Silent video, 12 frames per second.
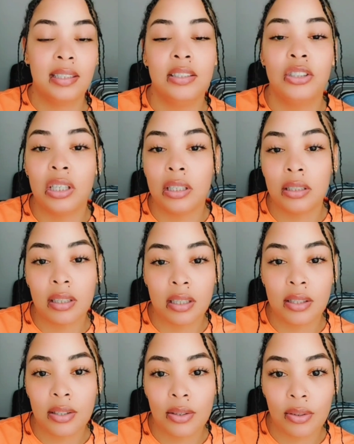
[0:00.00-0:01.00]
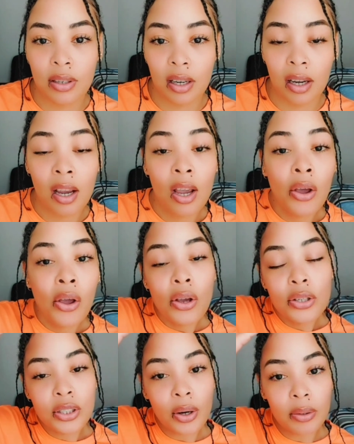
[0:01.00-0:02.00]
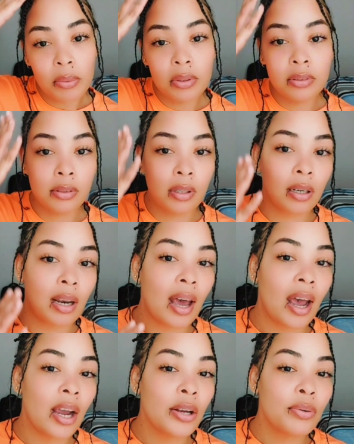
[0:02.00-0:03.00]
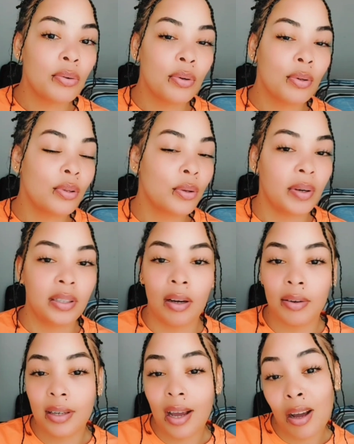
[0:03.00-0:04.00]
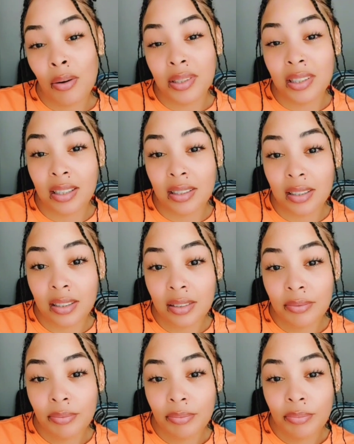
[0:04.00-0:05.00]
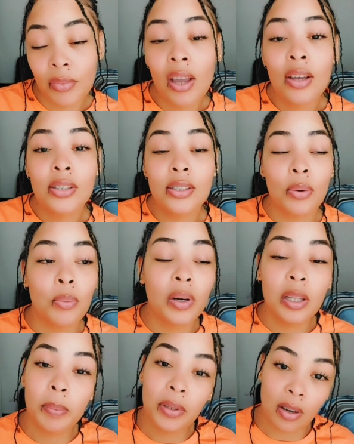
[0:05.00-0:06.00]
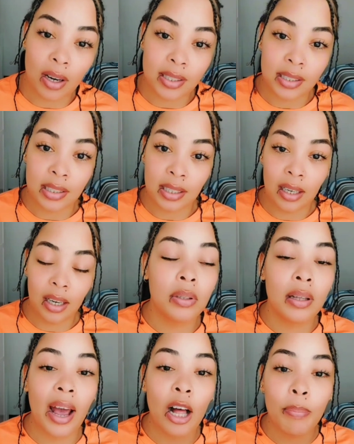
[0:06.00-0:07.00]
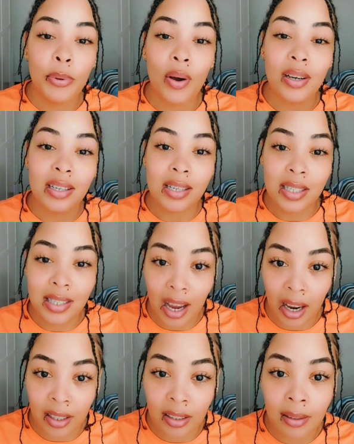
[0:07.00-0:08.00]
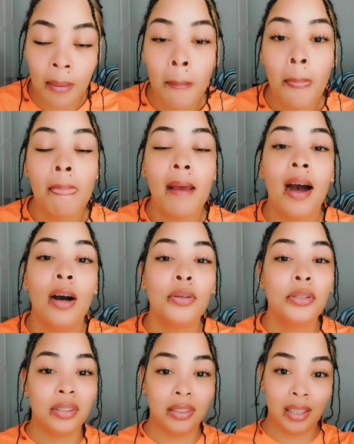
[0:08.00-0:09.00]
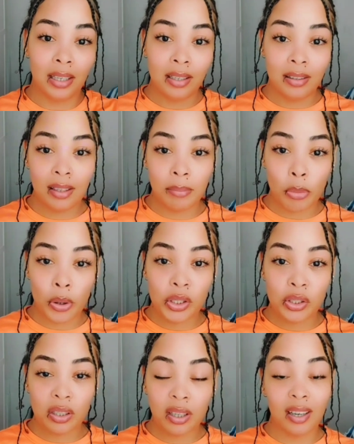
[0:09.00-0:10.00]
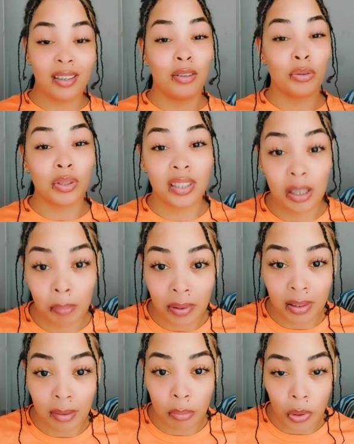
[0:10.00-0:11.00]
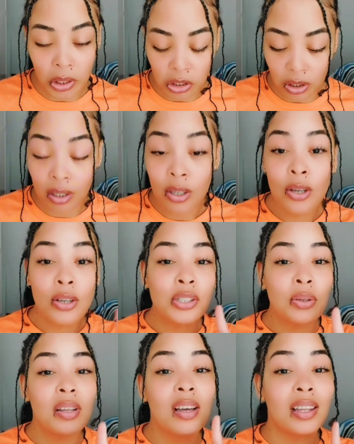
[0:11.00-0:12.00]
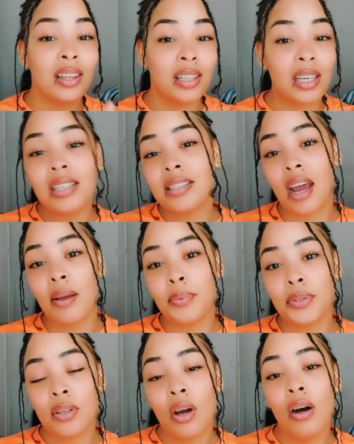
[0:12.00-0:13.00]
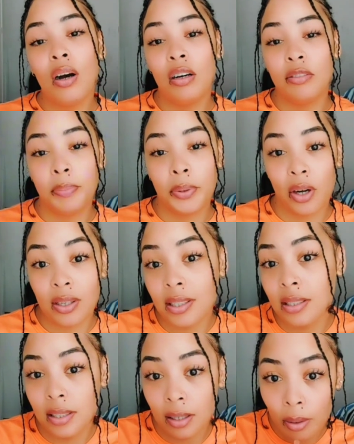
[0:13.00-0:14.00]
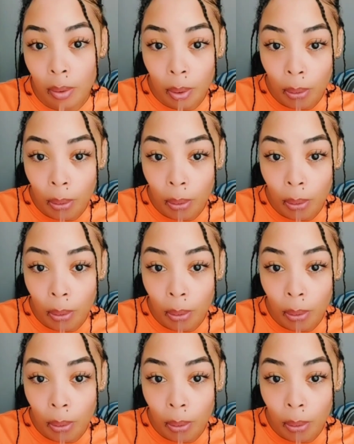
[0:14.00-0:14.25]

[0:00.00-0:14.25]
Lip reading: generates through your hair, so it will glide all the way down. Ours doesn't. So with porosity, it will help you understand how to get in that moisture and how to keep in that moisture. So there are 3 types of porosity.